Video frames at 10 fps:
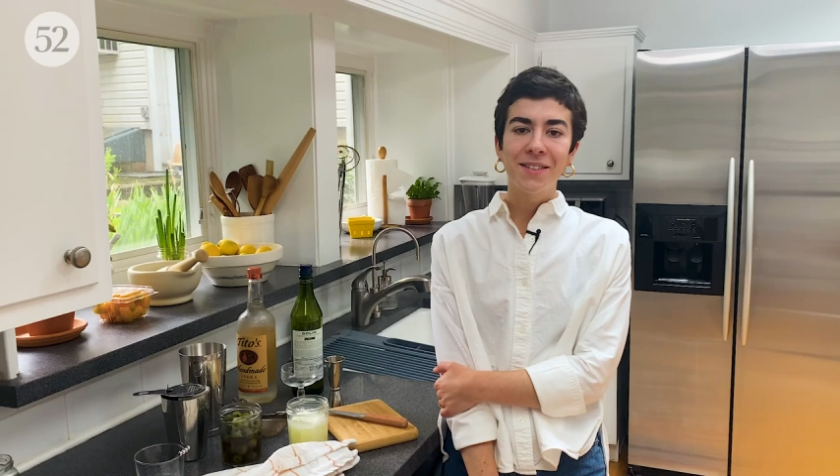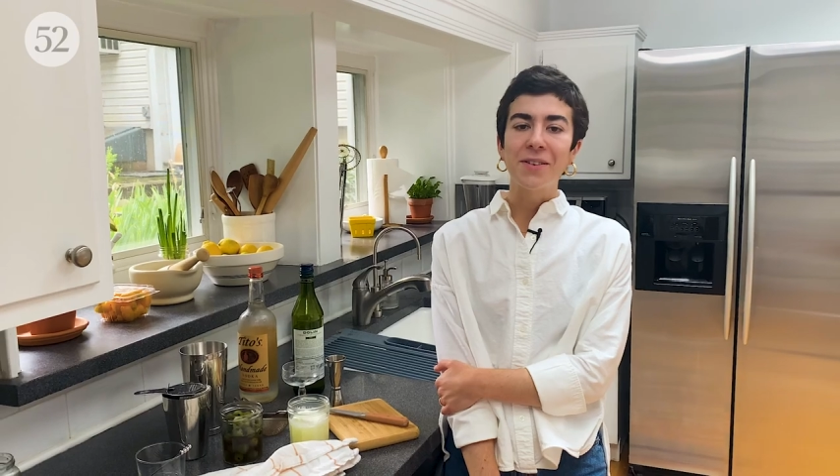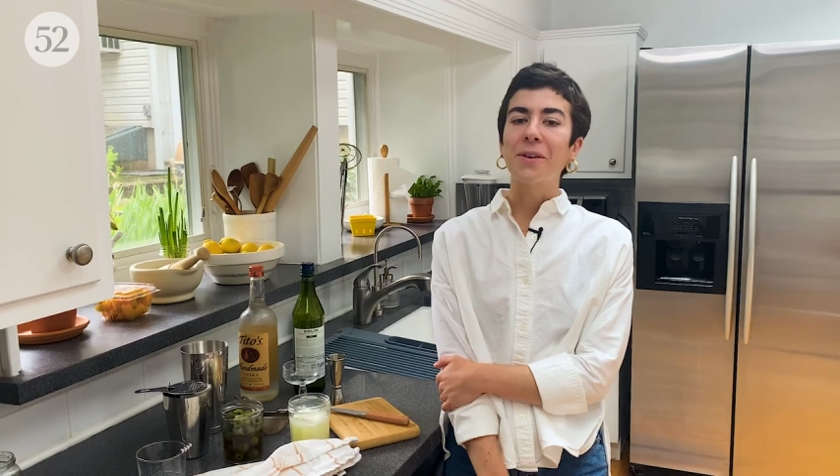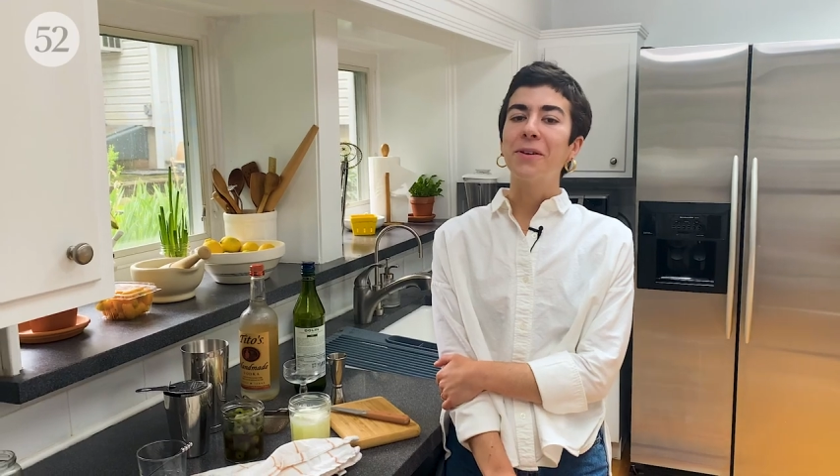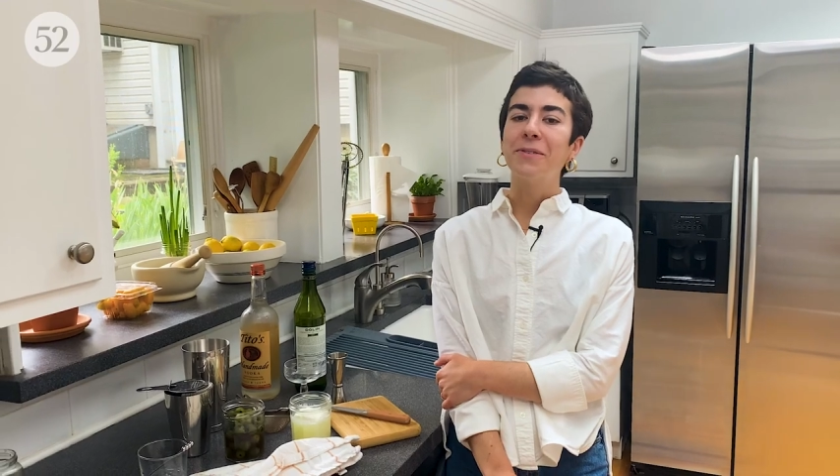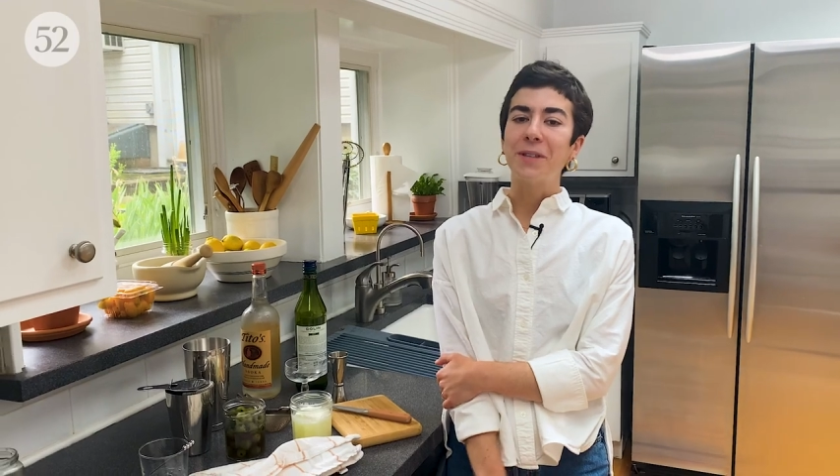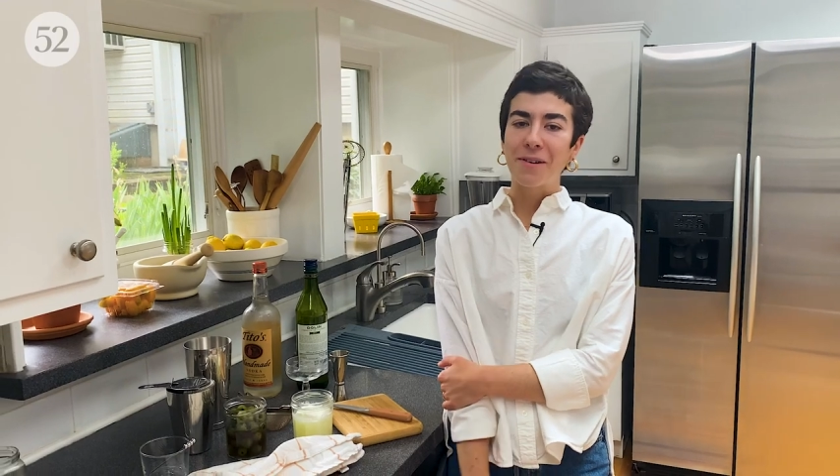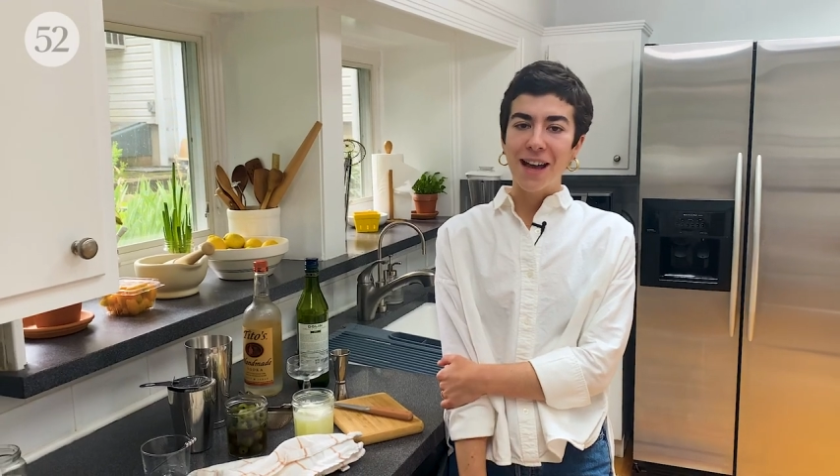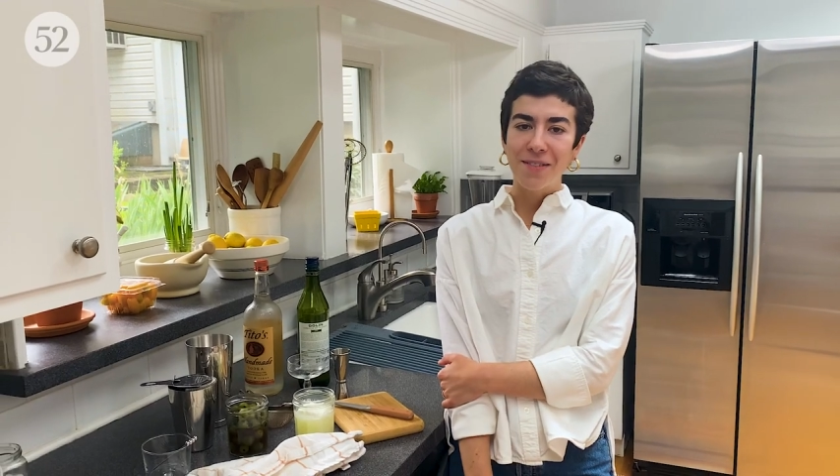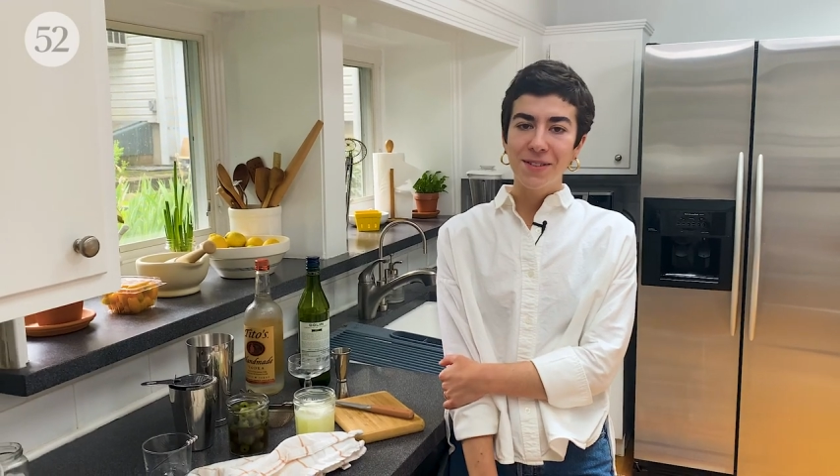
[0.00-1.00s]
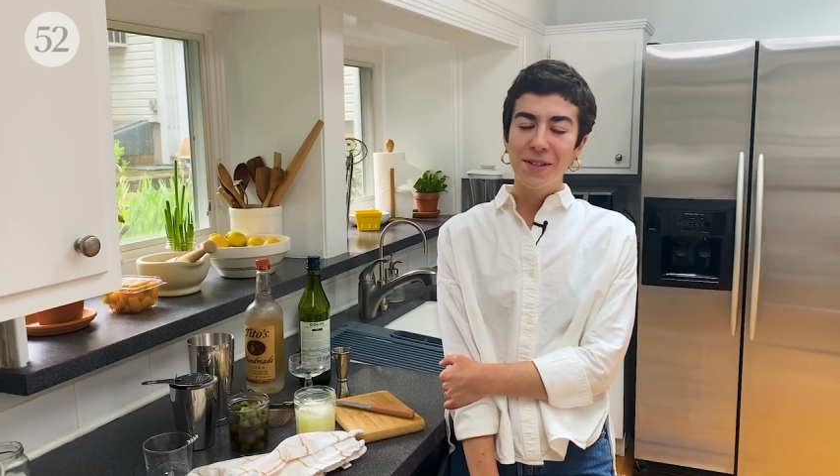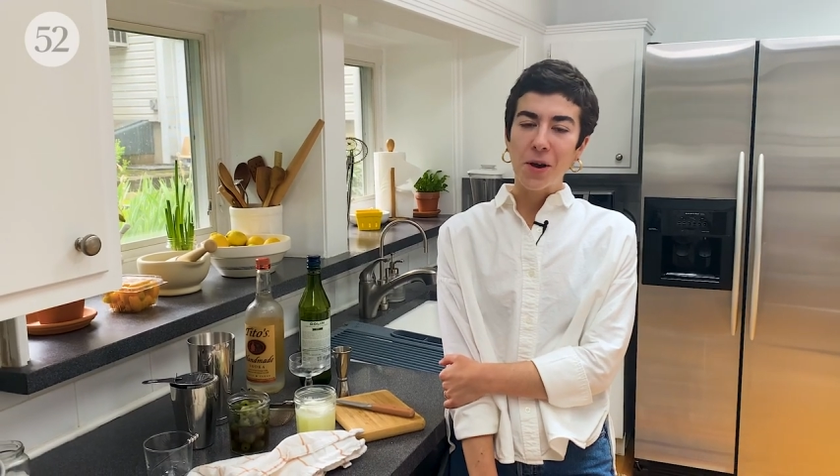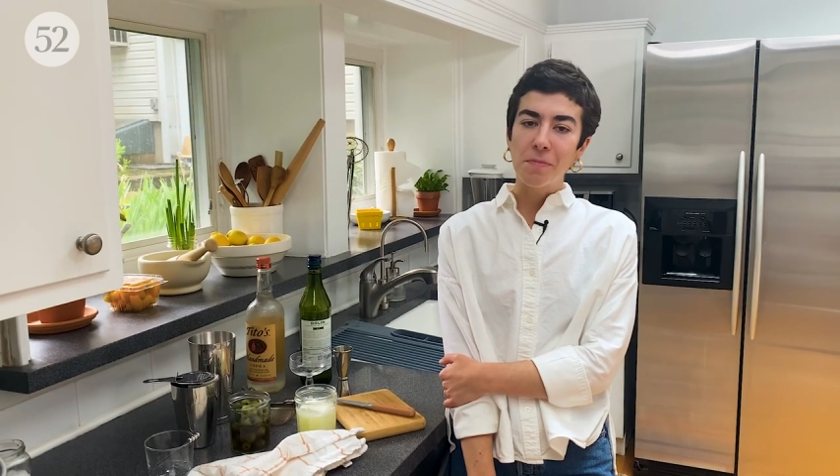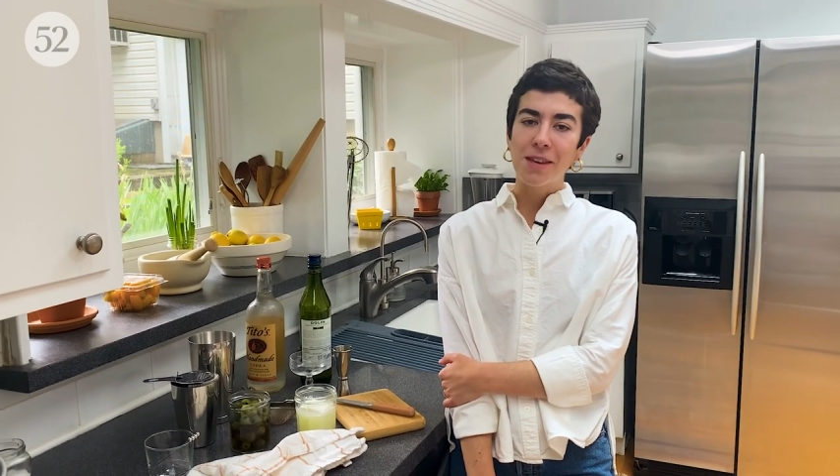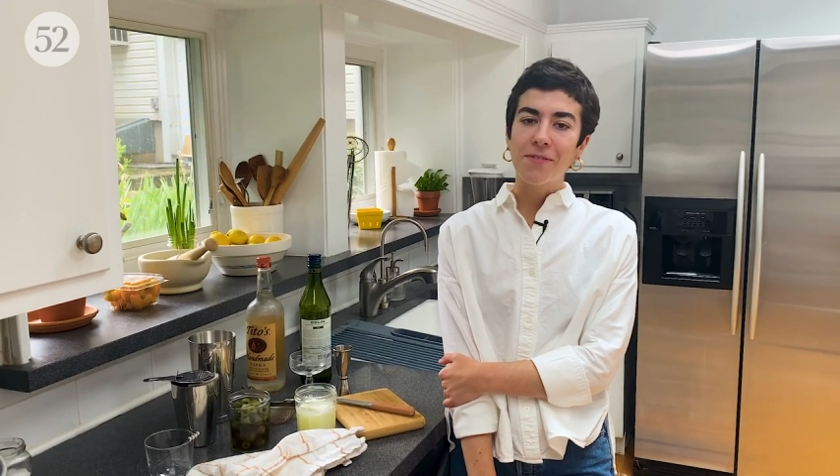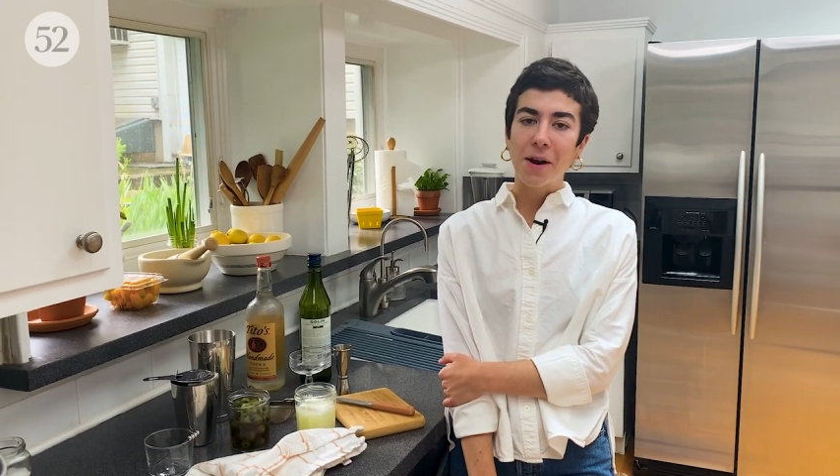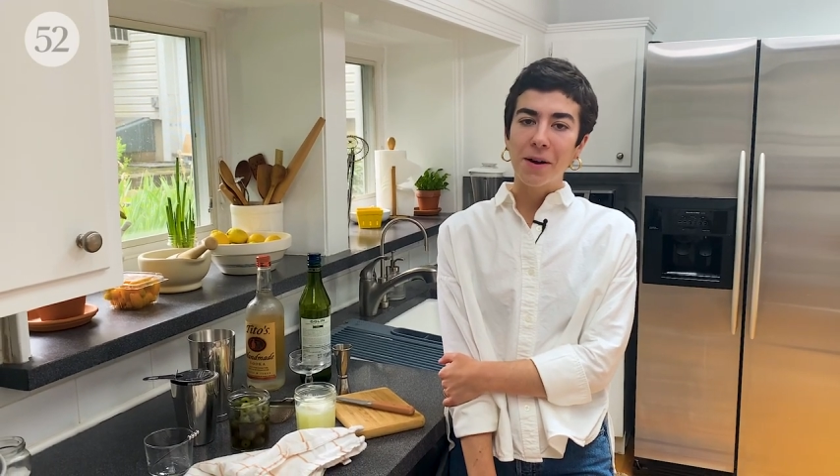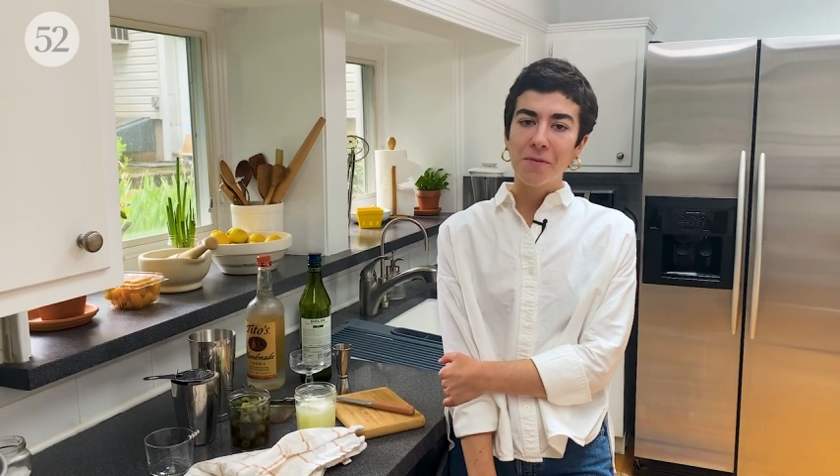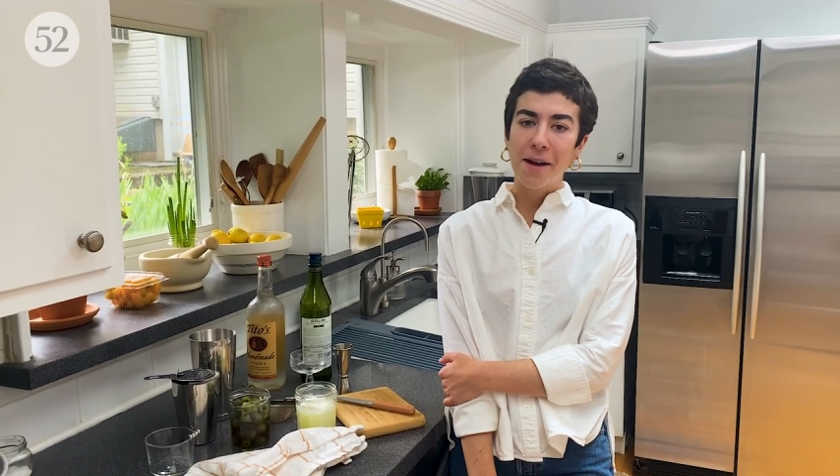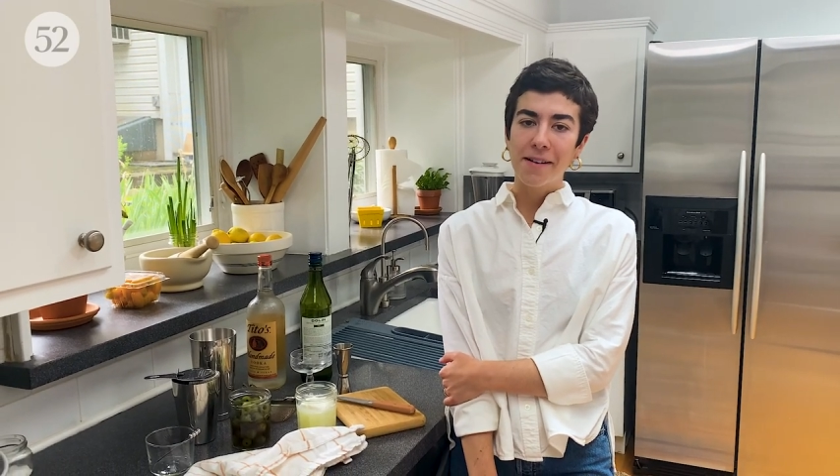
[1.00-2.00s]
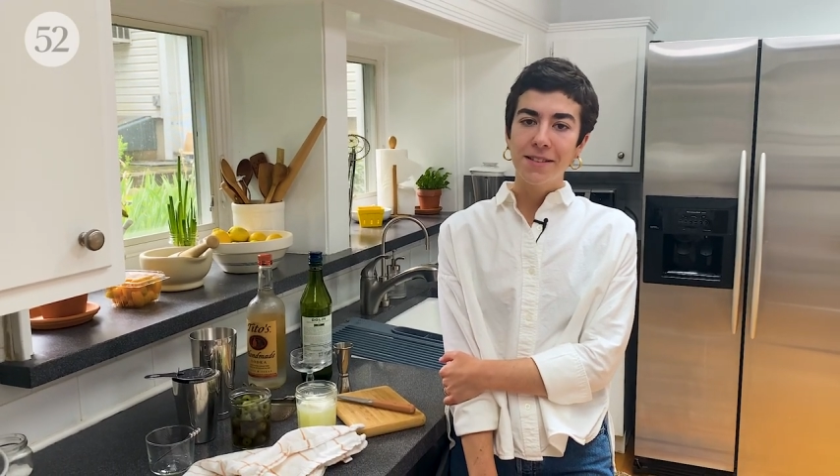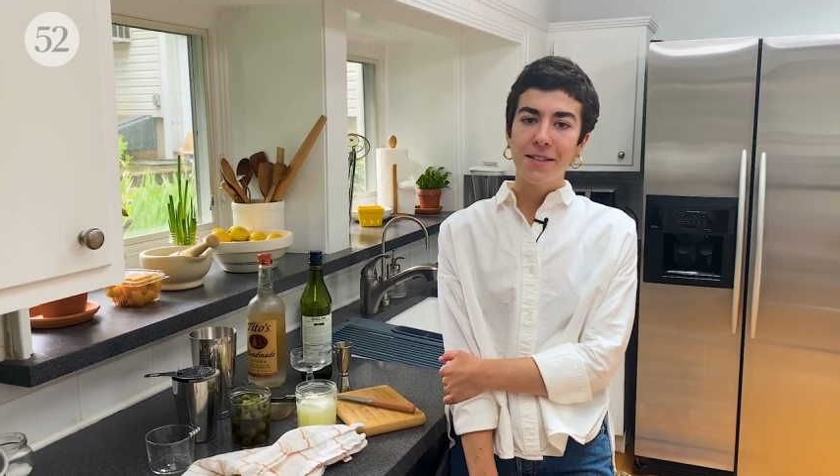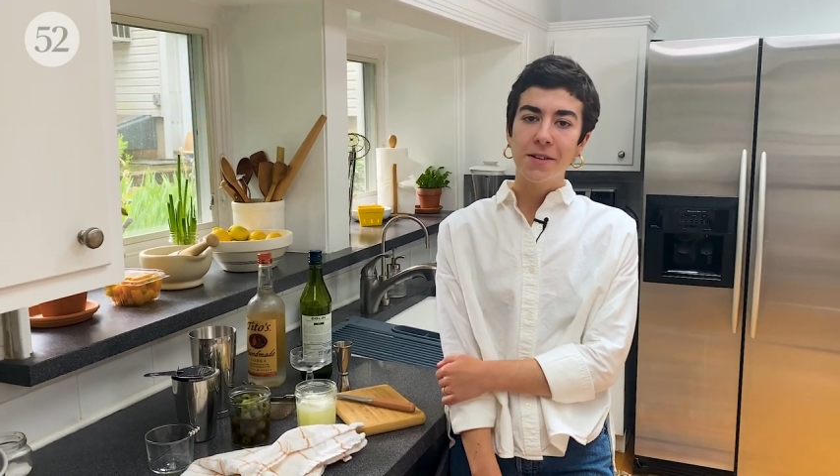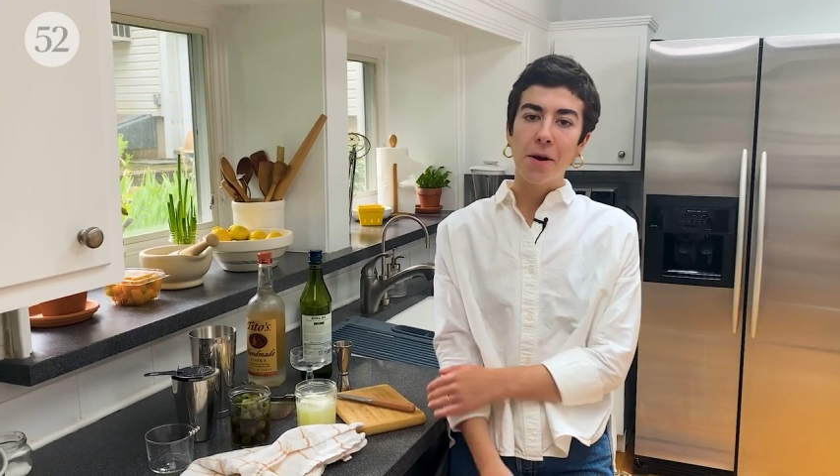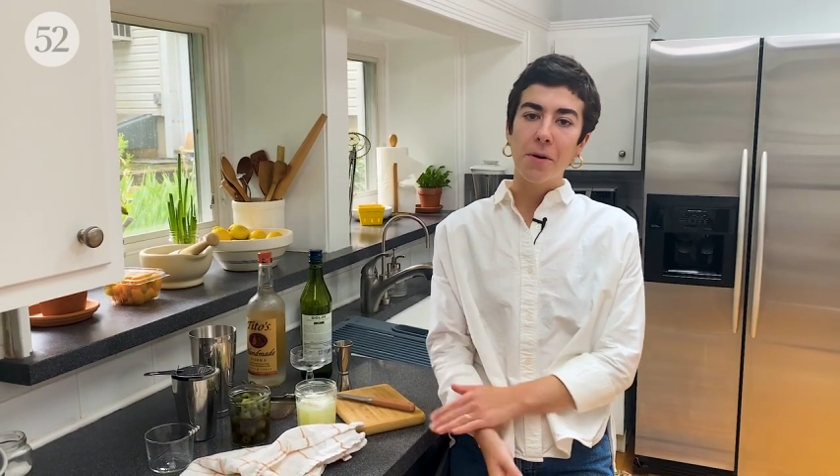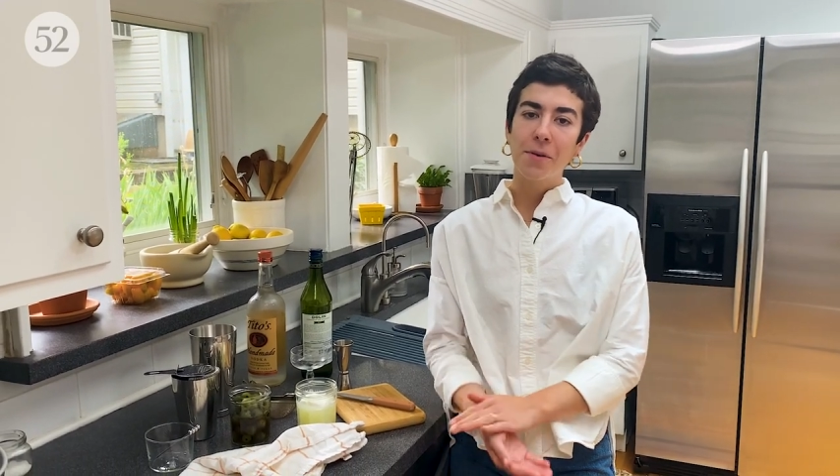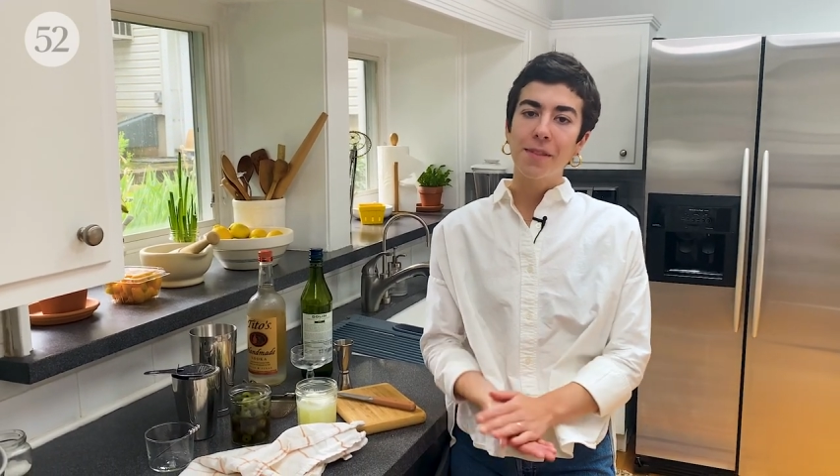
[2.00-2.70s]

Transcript: So you don't have to know me very well to know